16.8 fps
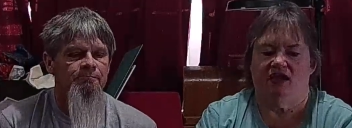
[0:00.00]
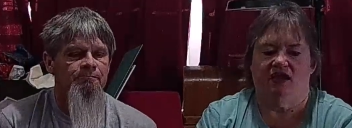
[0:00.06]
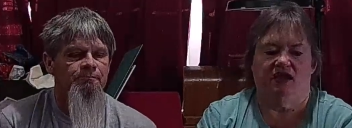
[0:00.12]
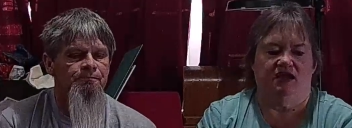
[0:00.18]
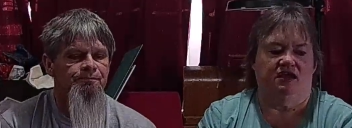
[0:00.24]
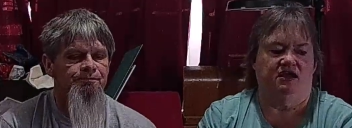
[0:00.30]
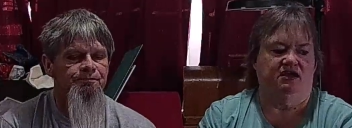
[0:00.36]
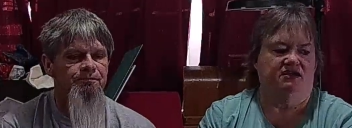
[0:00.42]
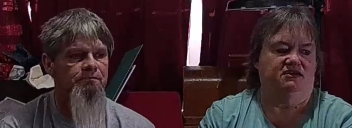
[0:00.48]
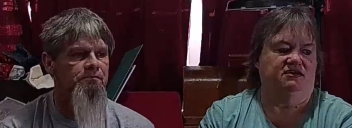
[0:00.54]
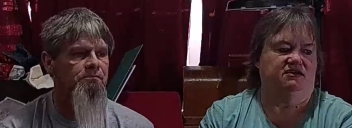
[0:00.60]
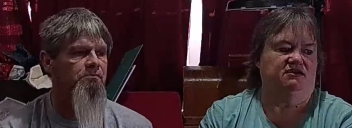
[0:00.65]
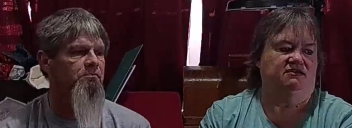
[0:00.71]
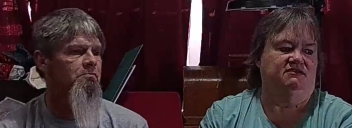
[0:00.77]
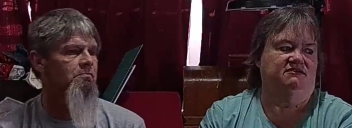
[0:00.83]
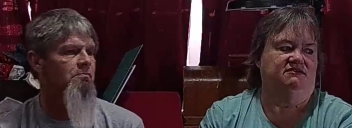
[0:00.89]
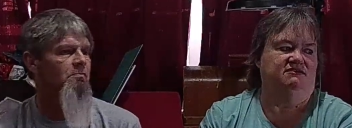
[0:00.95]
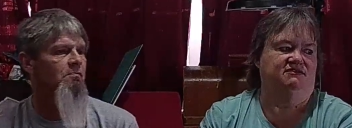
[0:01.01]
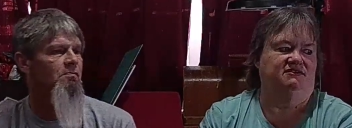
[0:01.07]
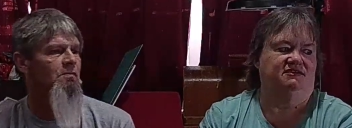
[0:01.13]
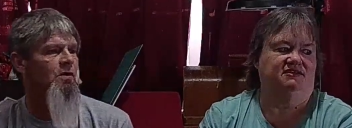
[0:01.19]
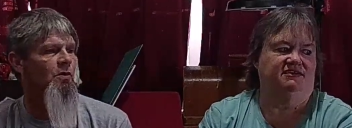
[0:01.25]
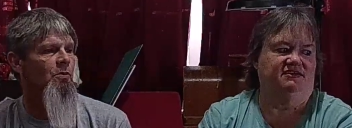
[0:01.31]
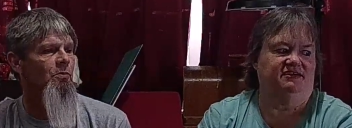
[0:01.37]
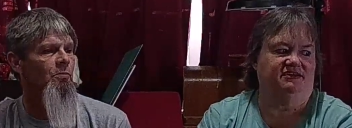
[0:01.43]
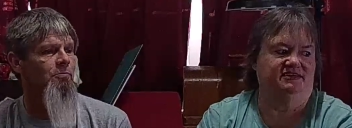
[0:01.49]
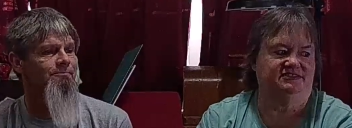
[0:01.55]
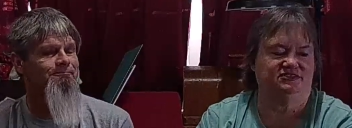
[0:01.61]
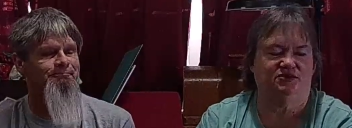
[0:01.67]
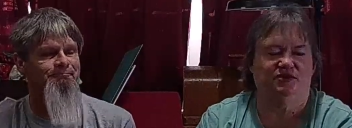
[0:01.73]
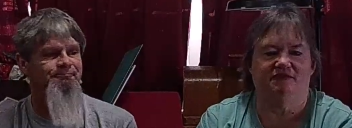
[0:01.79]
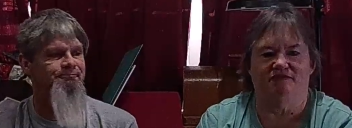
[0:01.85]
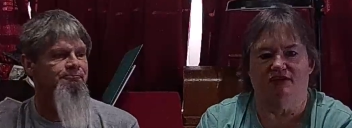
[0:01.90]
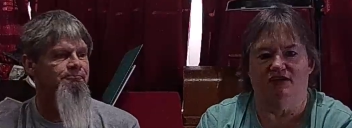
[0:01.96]
Speaker 1: and uh, still
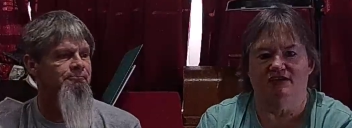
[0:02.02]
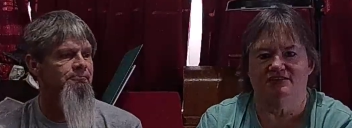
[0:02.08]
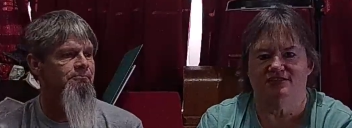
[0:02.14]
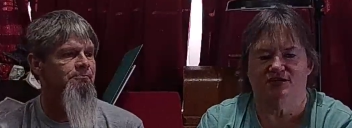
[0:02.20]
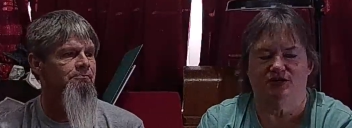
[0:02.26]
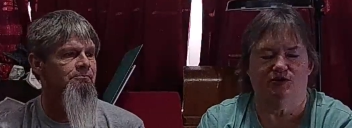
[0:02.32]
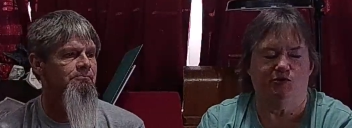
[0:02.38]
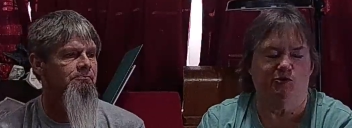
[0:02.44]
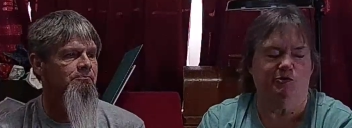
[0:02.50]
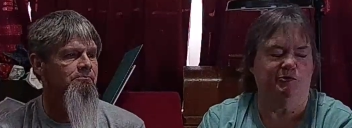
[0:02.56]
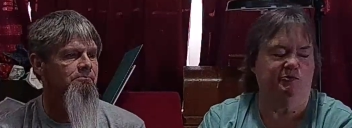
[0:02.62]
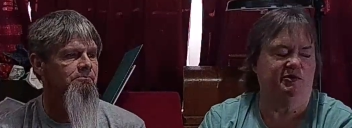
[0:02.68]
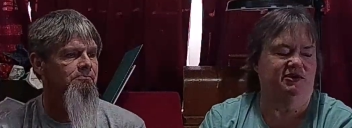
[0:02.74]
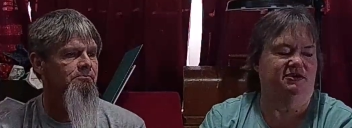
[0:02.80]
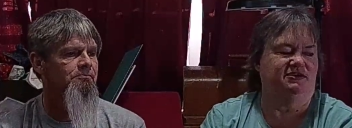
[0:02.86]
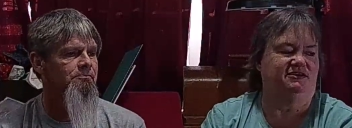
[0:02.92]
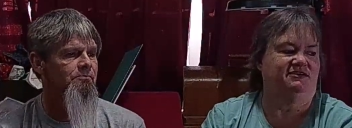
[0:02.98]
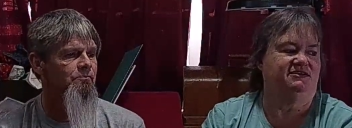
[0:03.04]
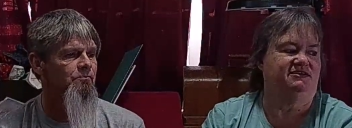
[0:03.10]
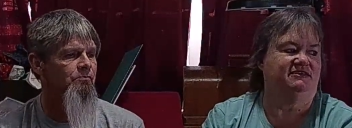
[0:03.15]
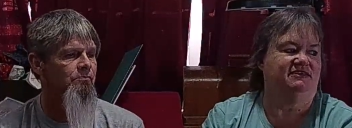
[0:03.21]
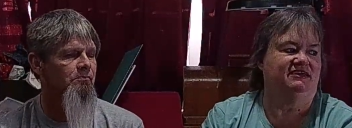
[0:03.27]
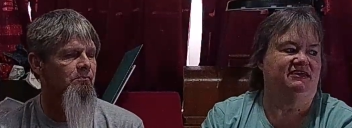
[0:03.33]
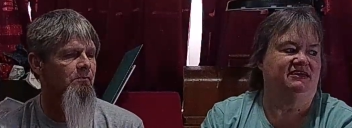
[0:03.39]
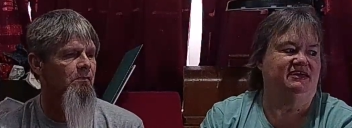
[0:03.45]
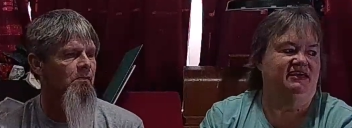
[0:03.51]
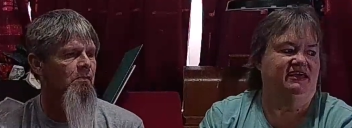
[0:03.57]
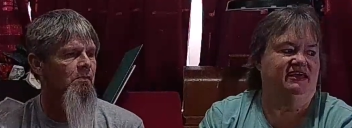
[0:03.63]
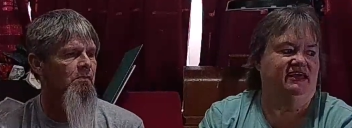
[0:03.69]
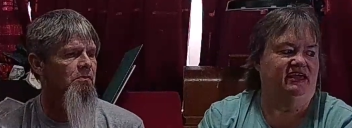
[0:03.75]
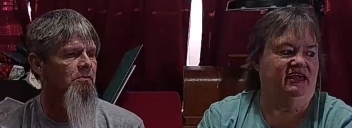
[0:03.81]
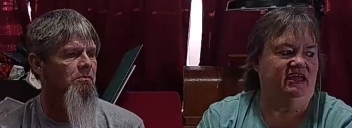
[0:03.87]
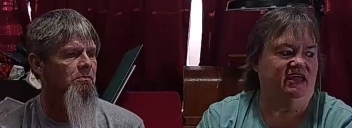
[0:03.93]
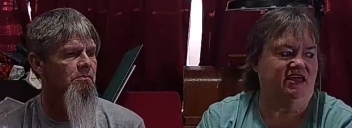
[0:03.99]
have a lot to go. But
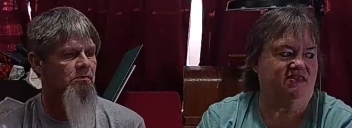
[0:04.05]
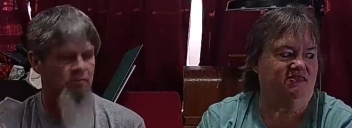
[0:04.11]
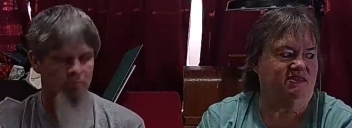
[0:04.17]
and